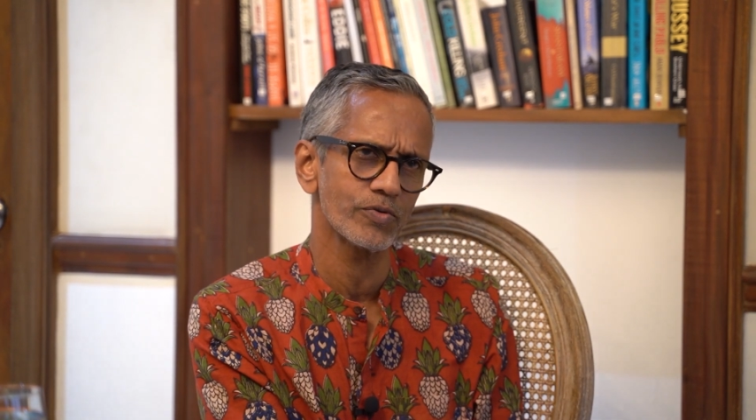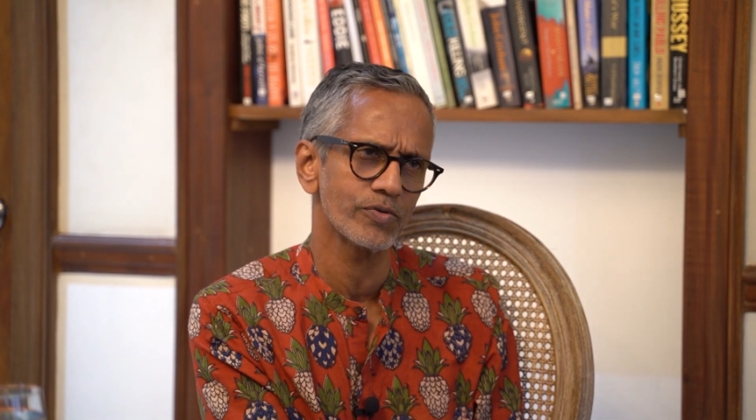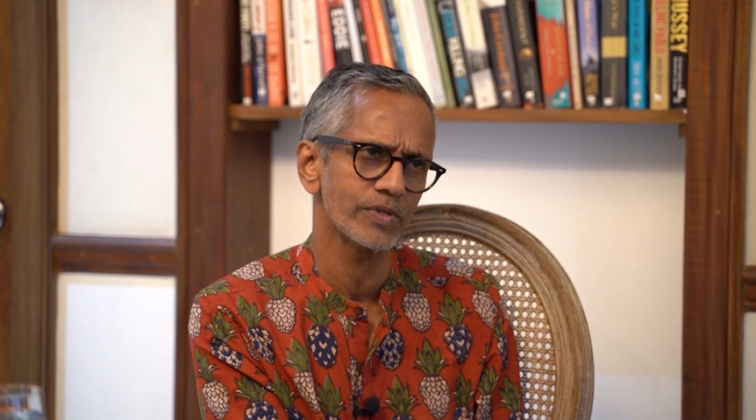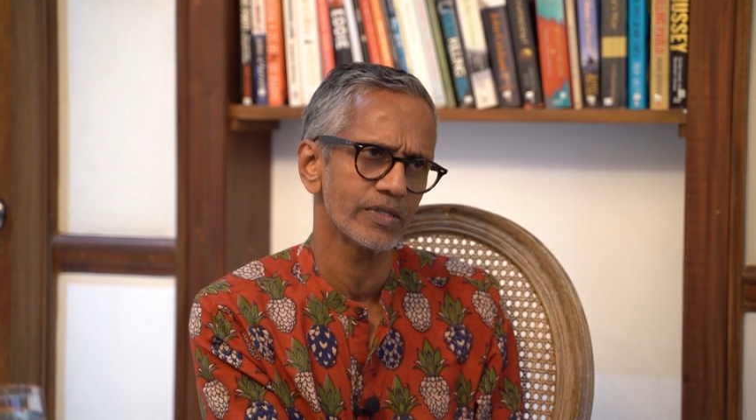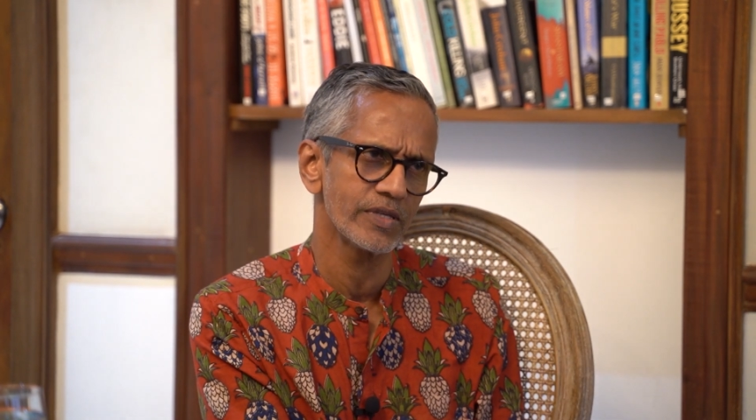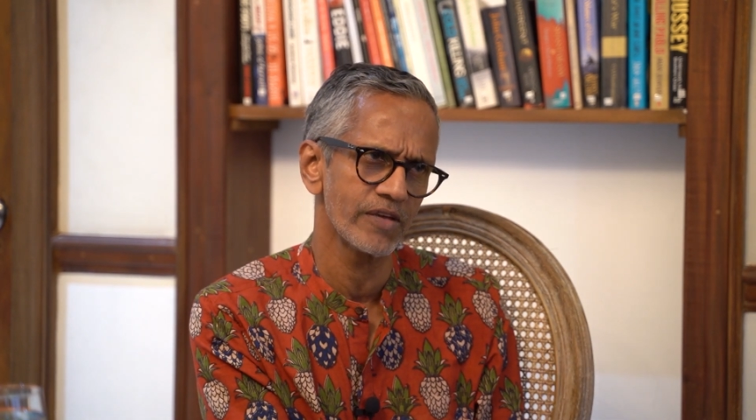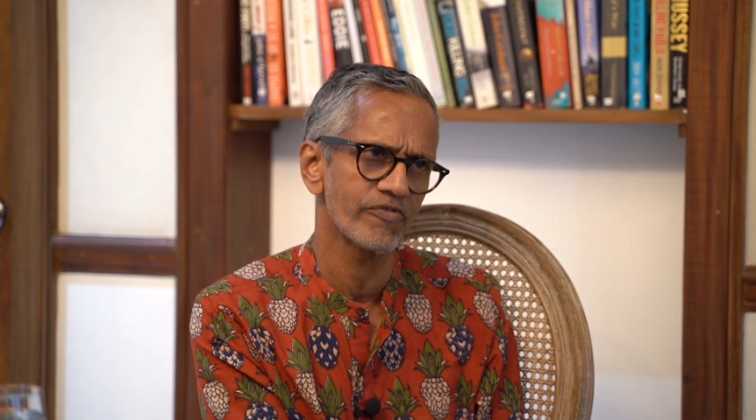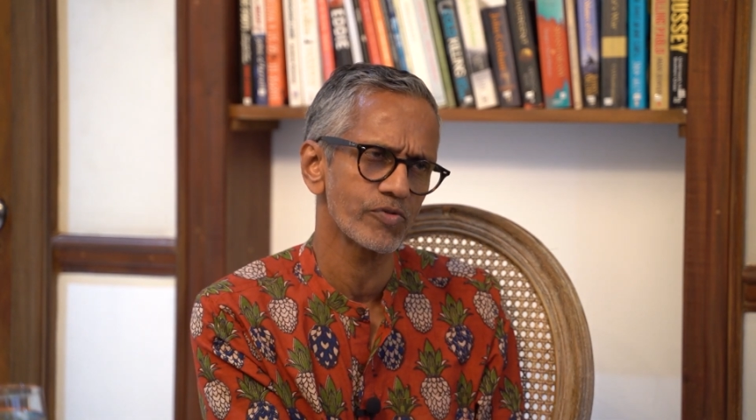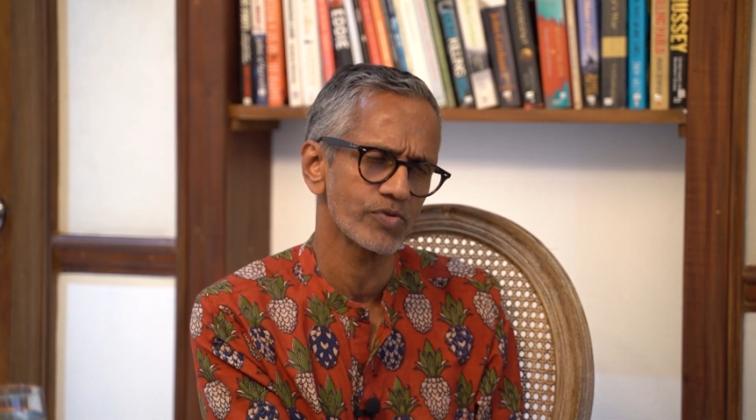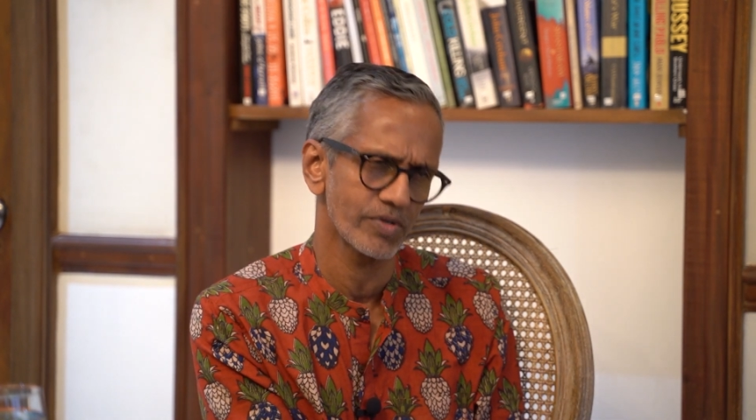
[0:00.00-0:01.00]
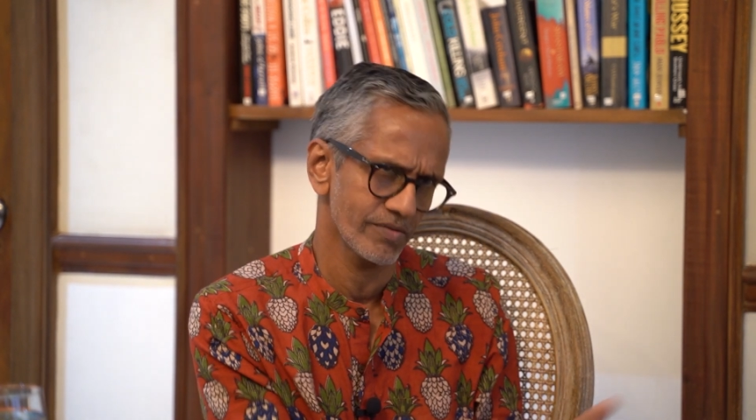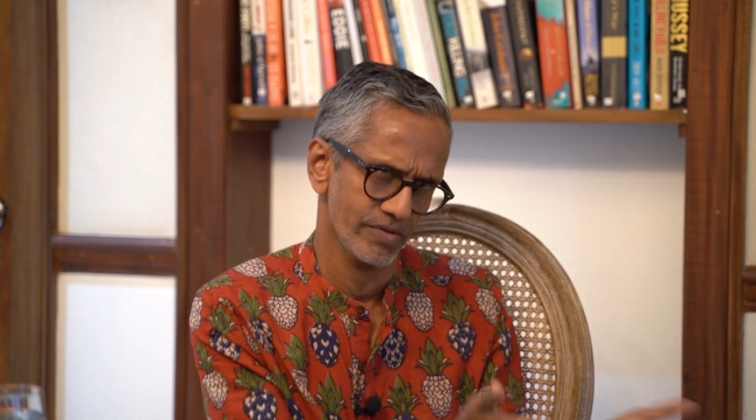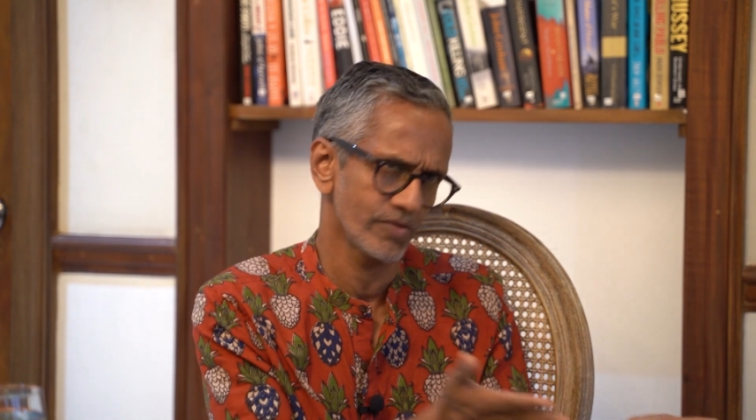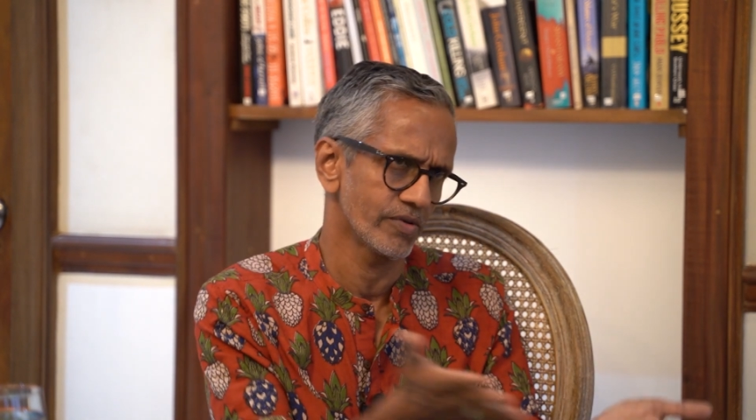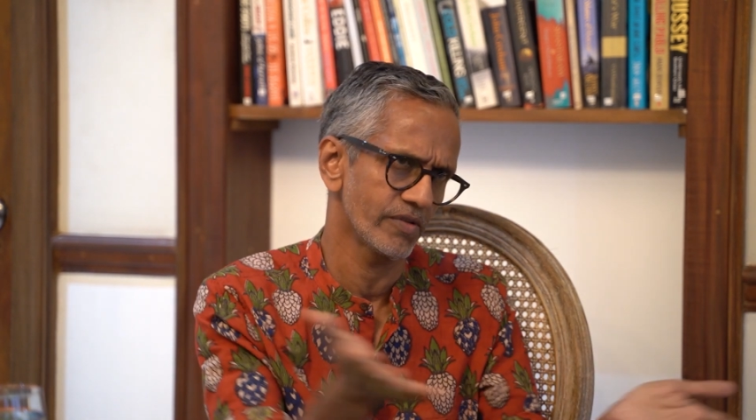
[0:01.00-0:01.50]
in the near future,
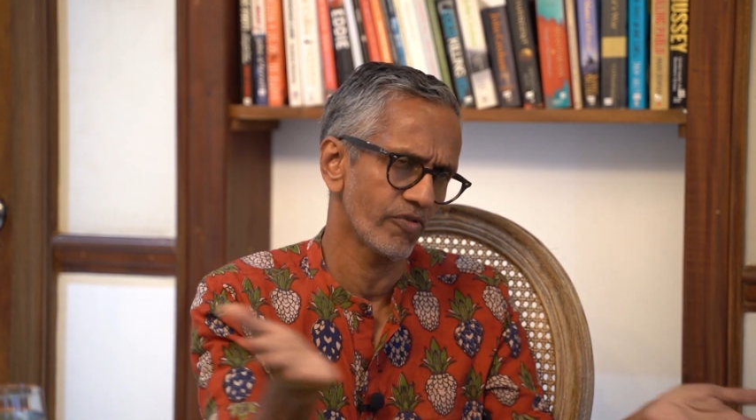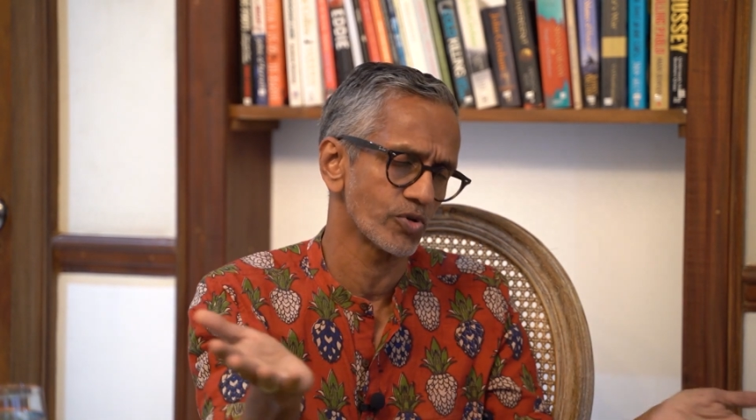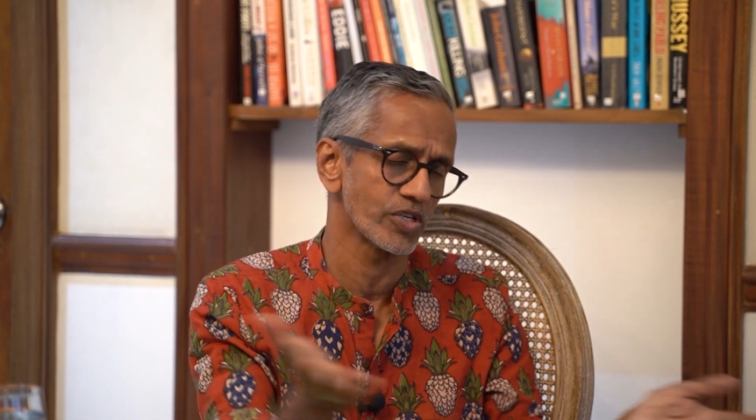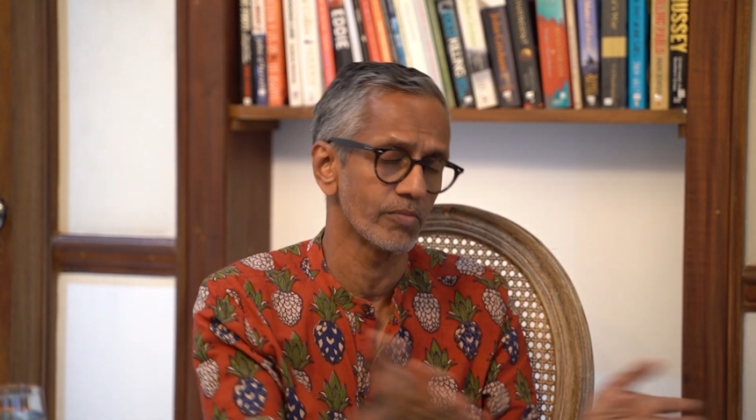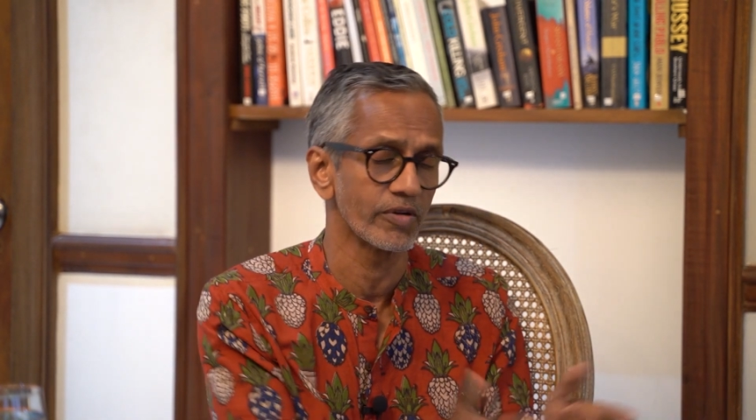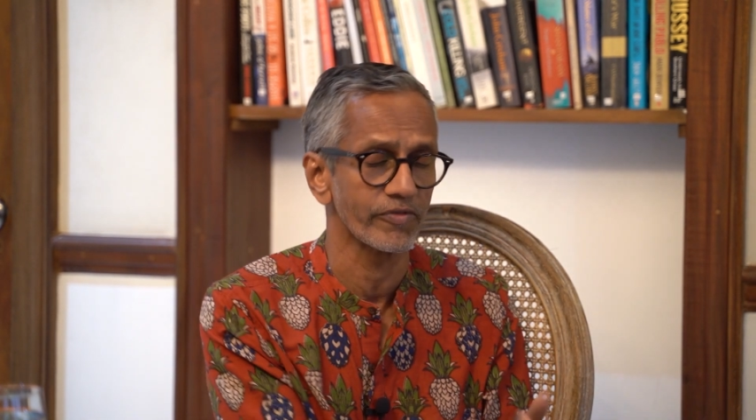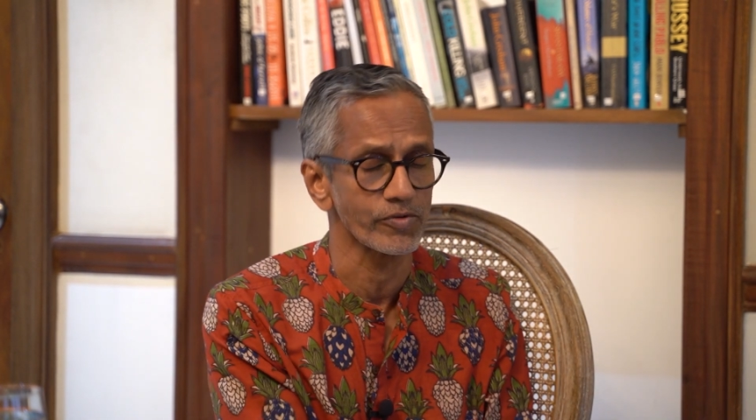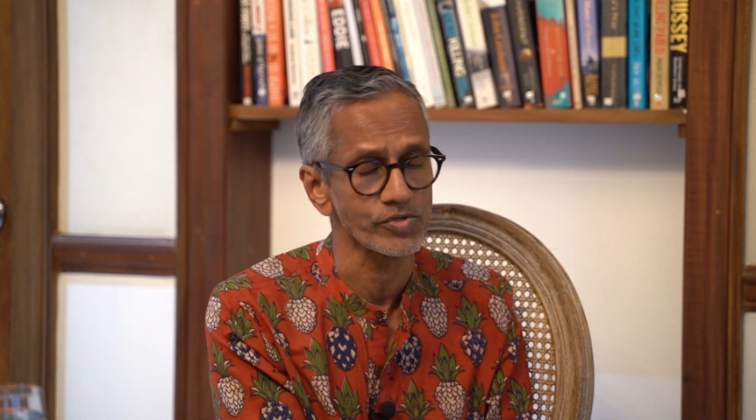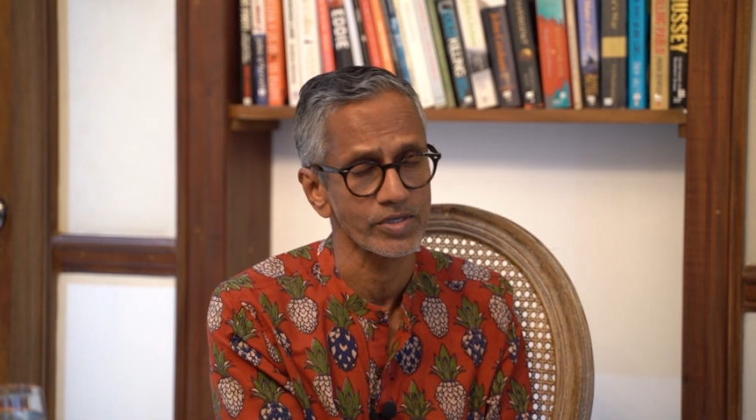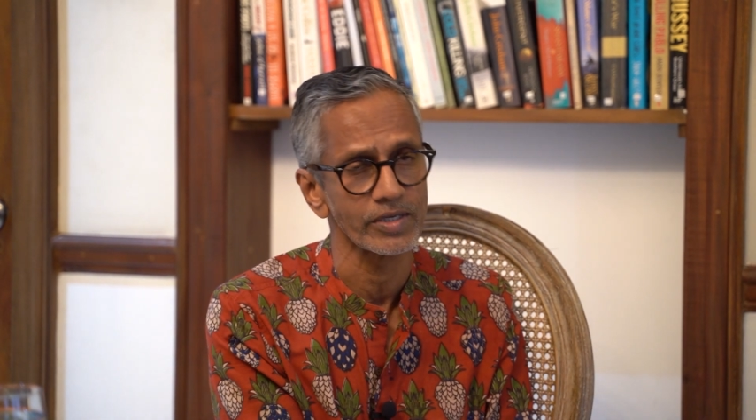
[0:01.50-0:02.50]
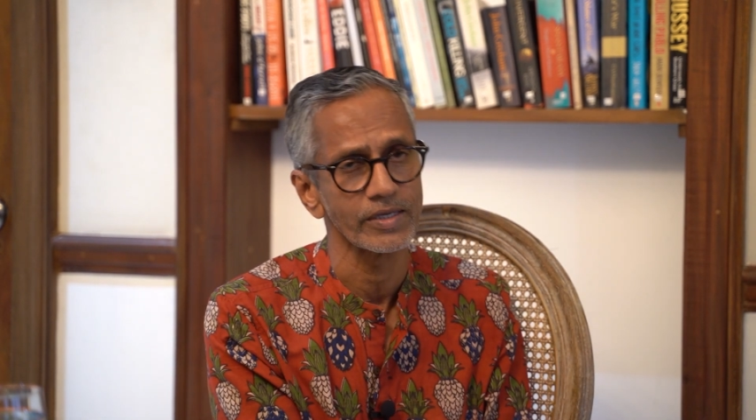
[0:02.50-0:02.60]
the foreseeable future.